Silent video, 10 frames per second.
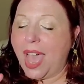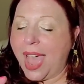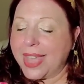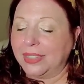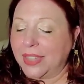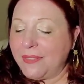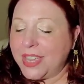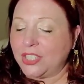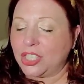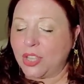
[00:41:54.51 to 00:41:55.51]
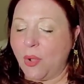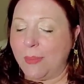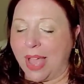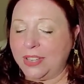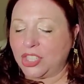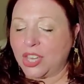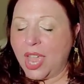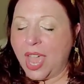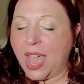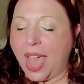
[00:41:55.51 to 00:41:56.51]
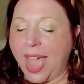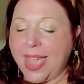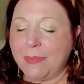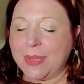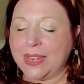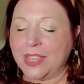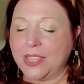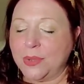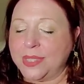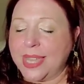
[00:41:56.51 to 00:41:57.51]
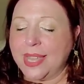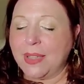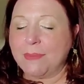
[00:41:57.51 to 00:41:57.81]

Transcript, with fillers: I love it so much. I have been using